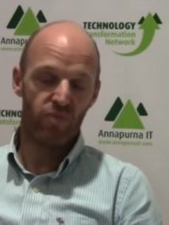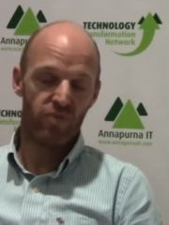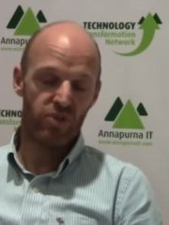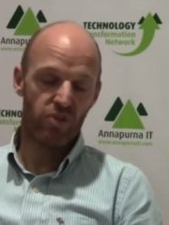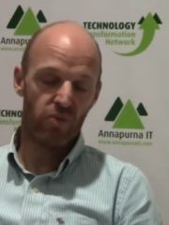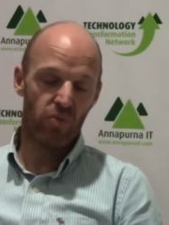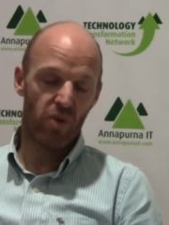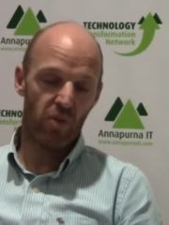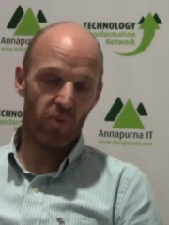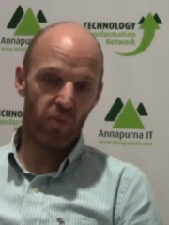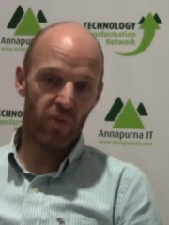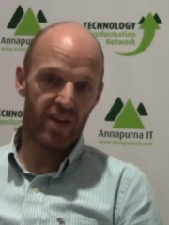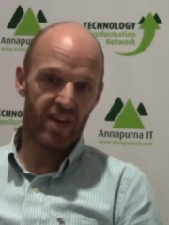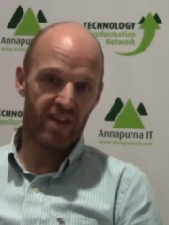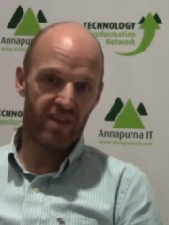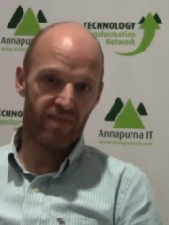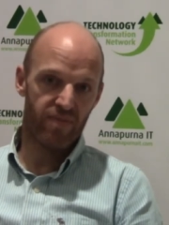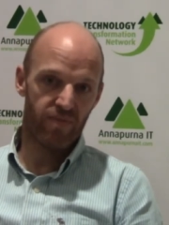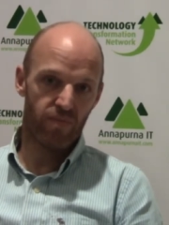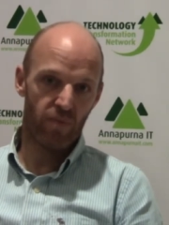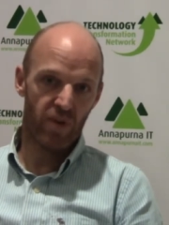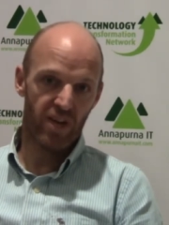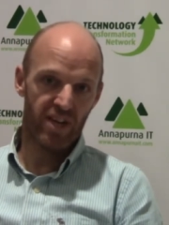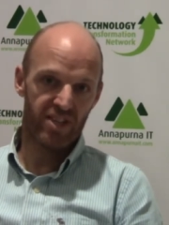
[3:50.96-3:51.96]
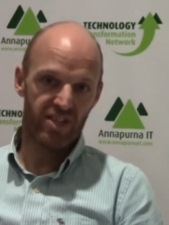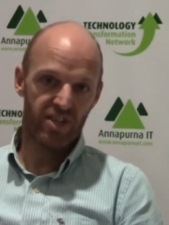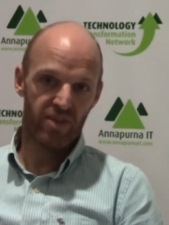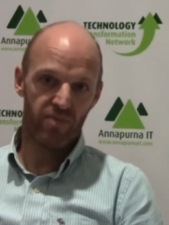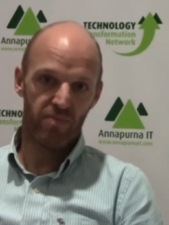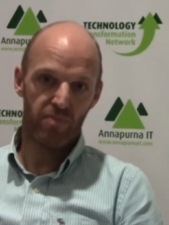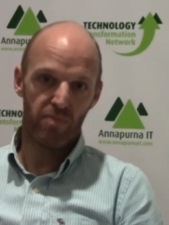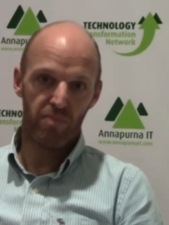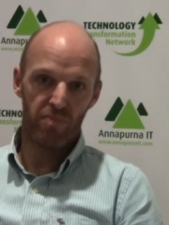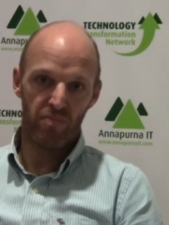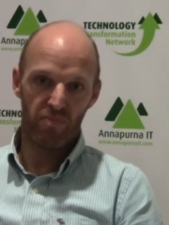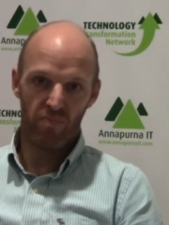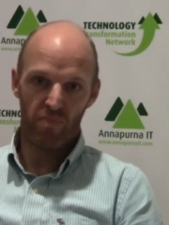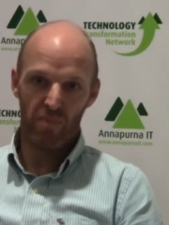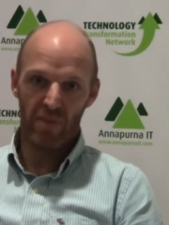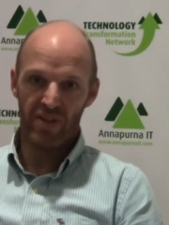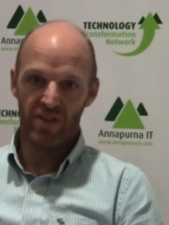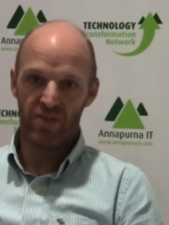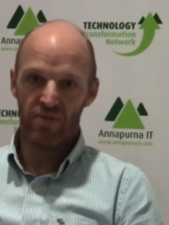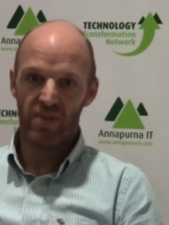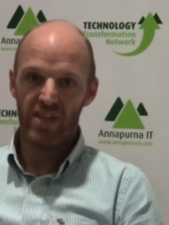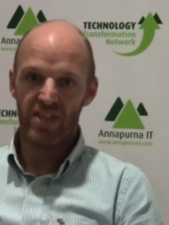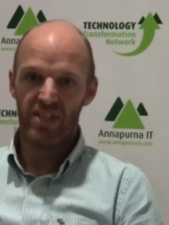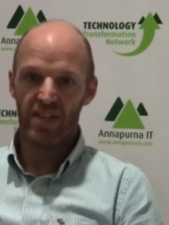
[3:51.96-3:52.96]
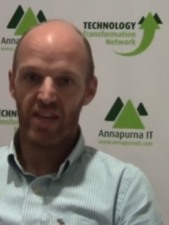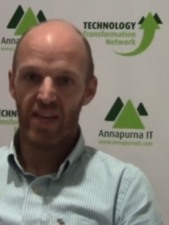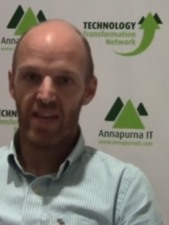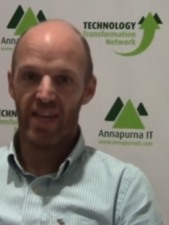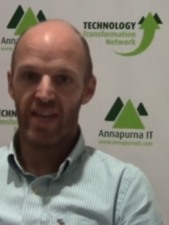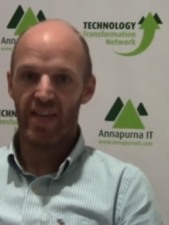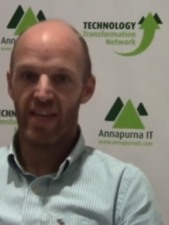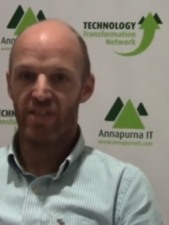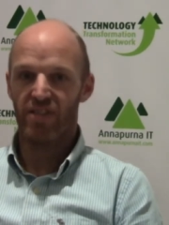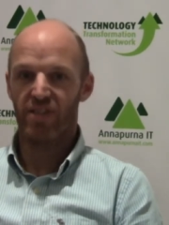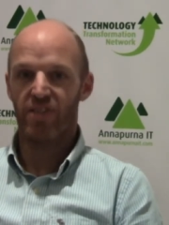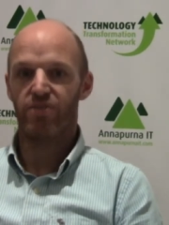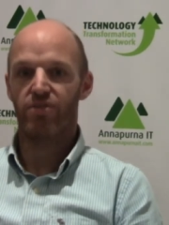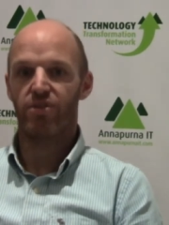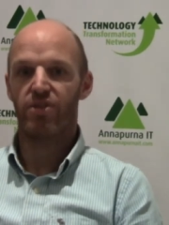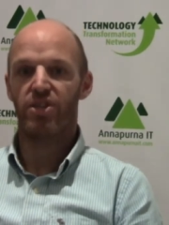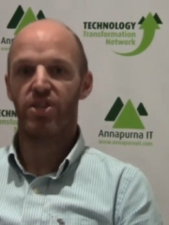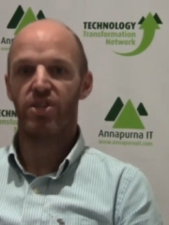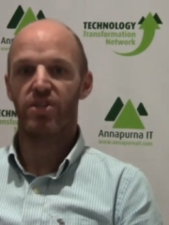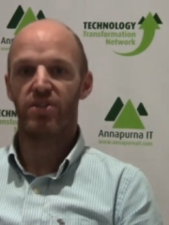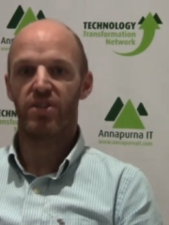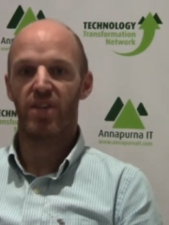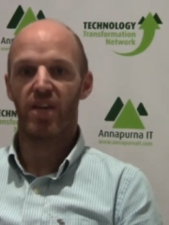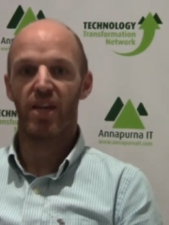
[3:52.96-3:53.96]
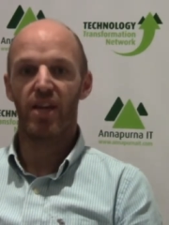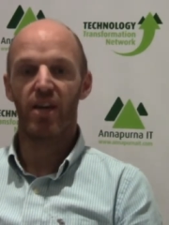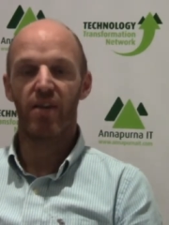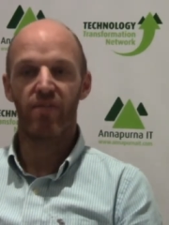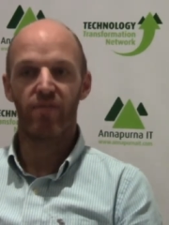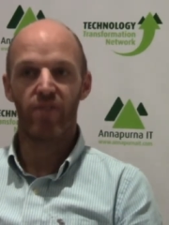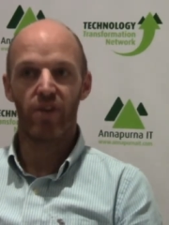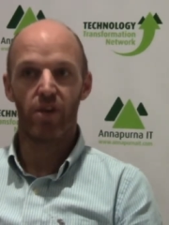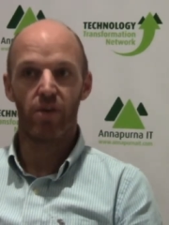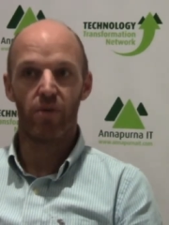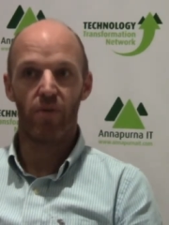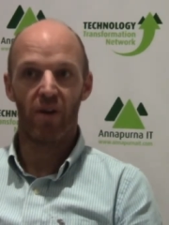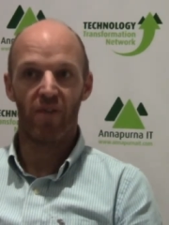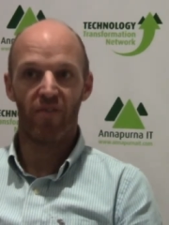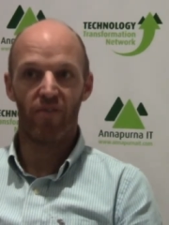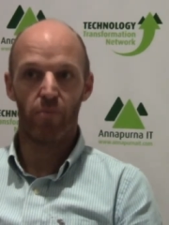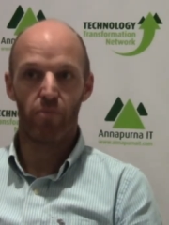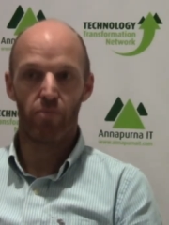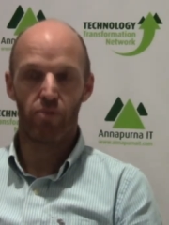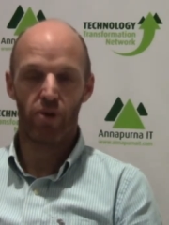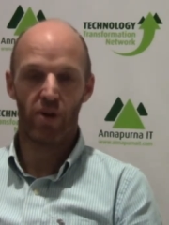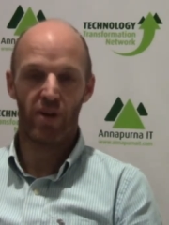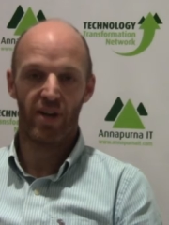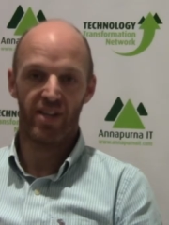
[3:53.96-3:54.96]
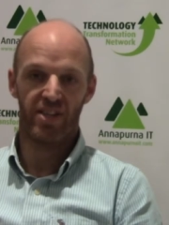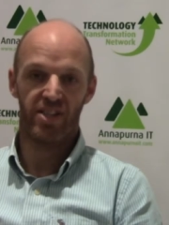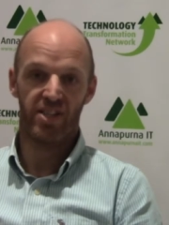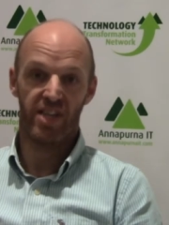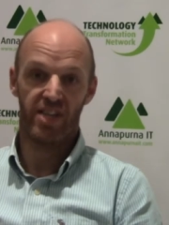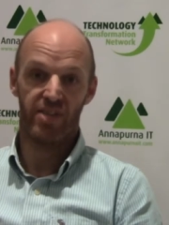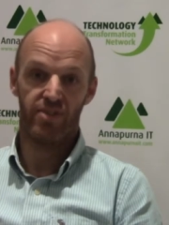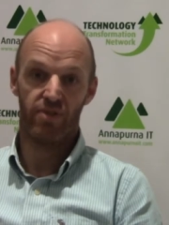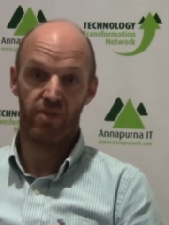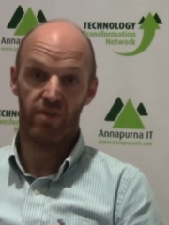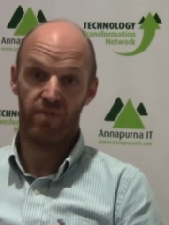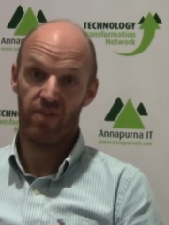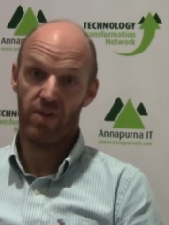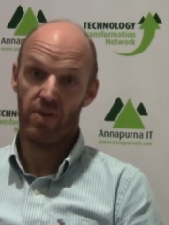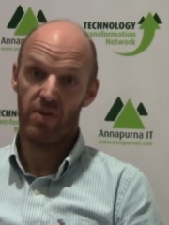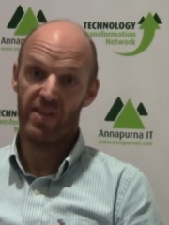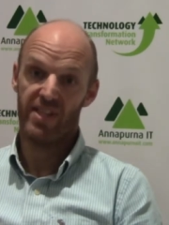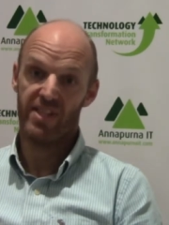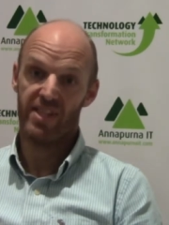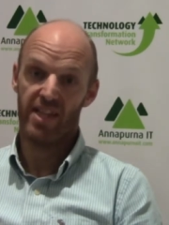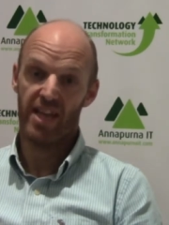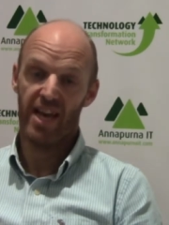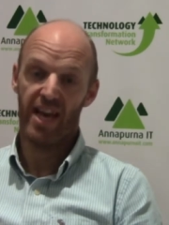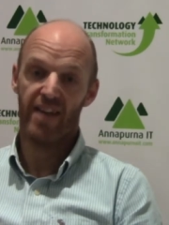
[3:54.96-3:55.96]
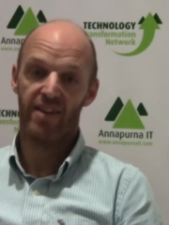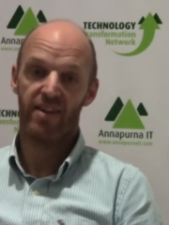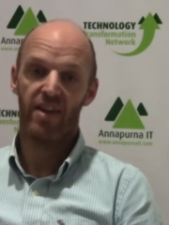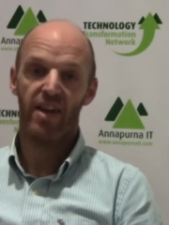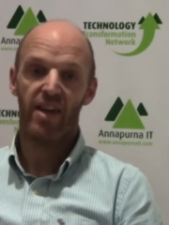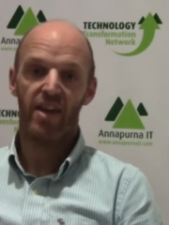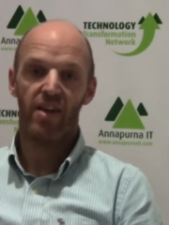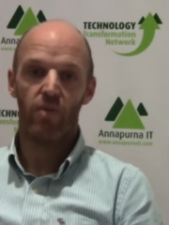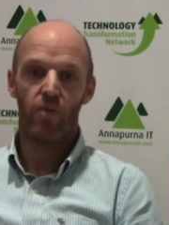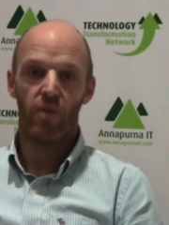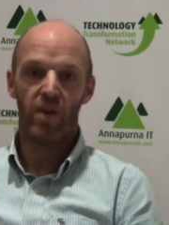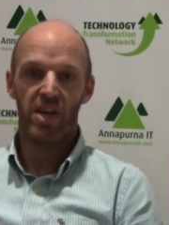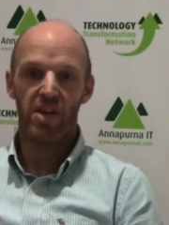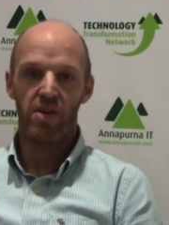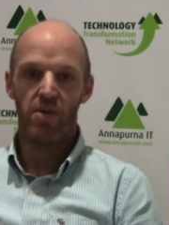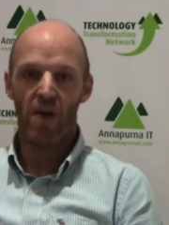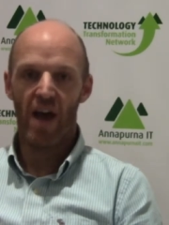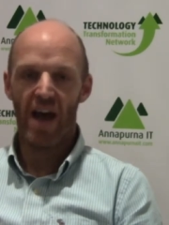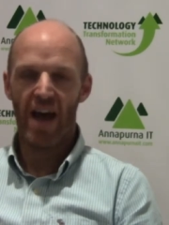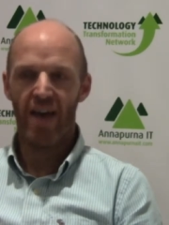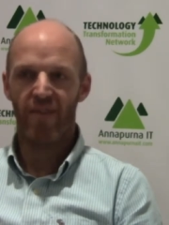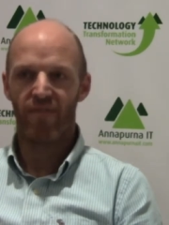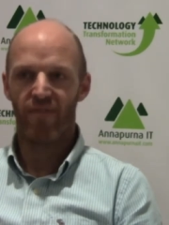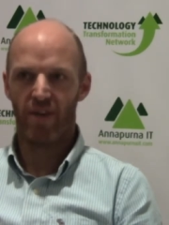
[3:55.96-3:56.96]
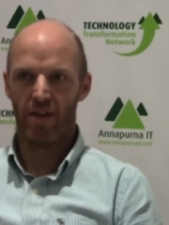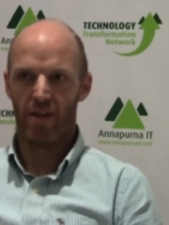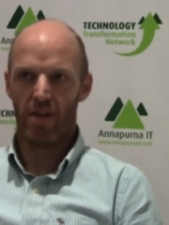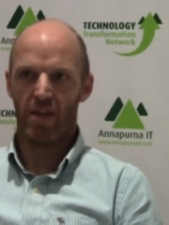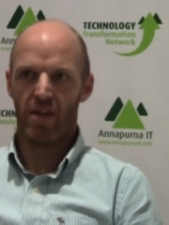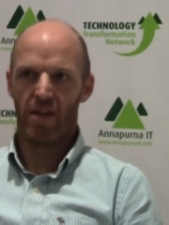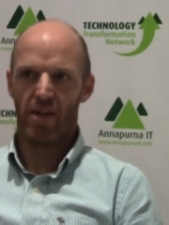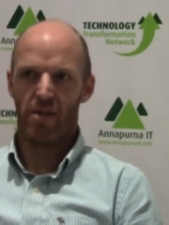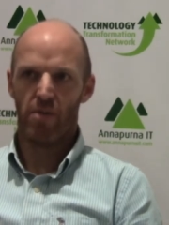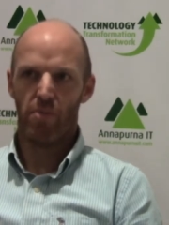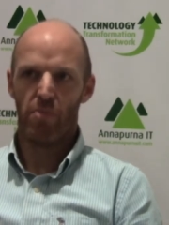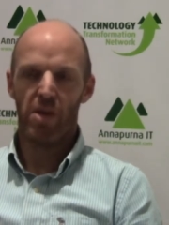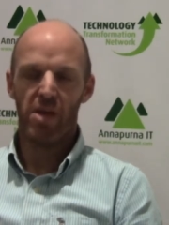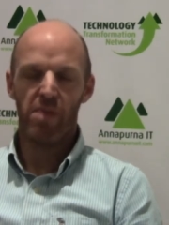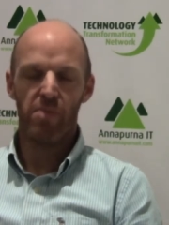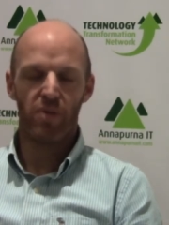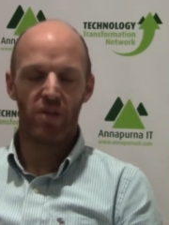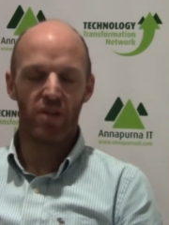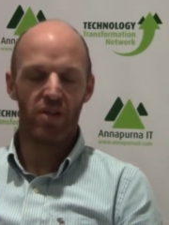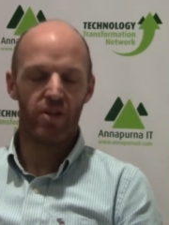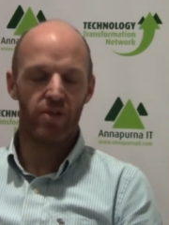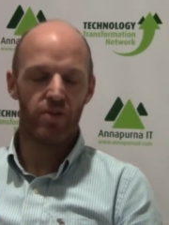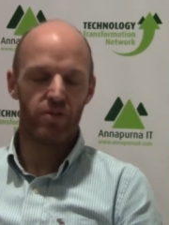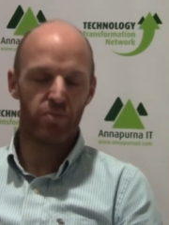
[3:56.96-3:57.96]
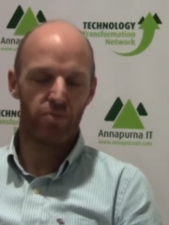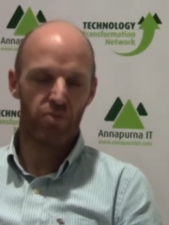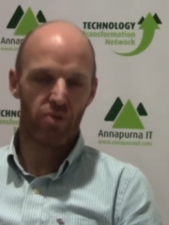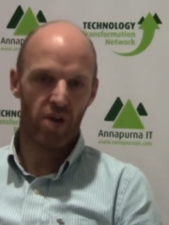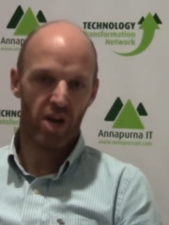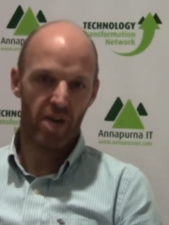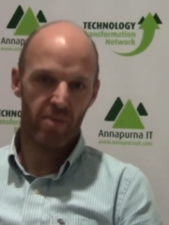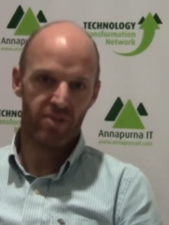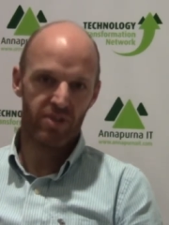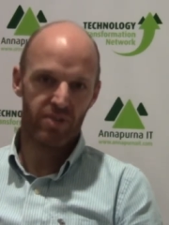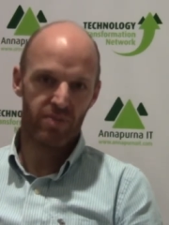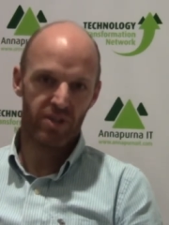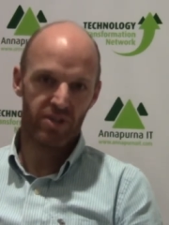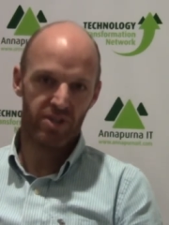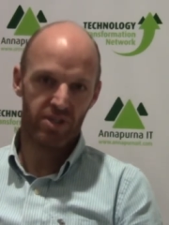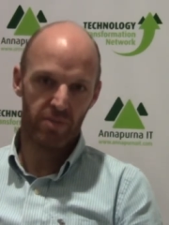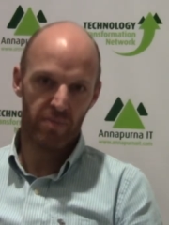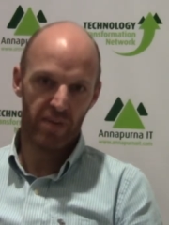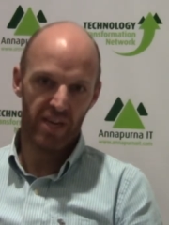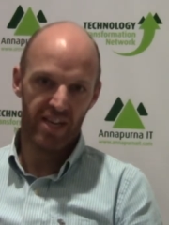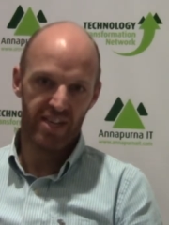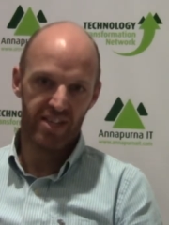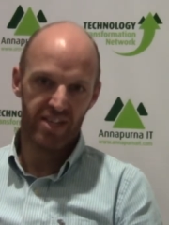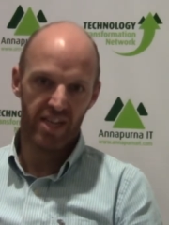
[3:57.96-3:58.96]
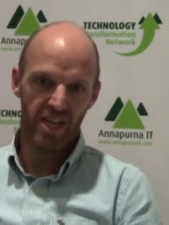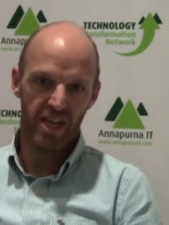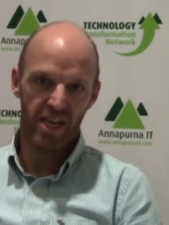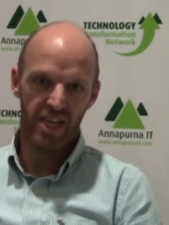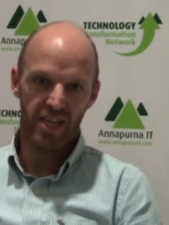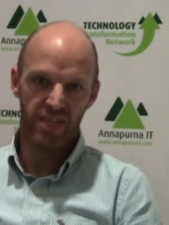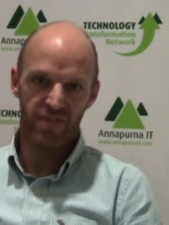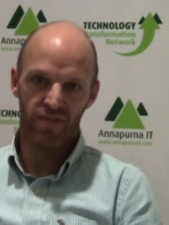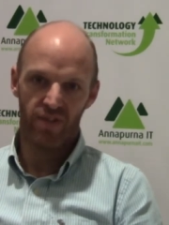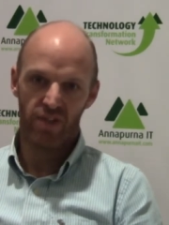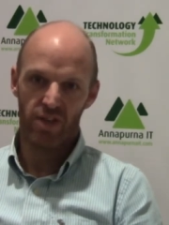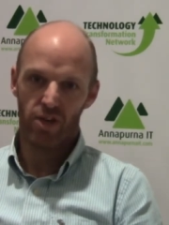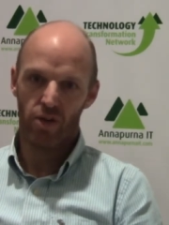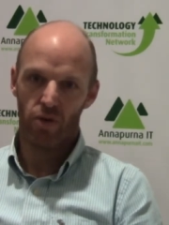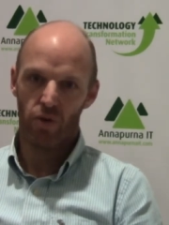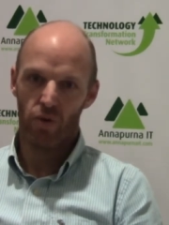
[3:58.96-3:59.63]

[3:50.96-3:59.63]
So what we have worked on most recently is introducing a view of a product-centric view into that, where you have people whose prime responsibility is for the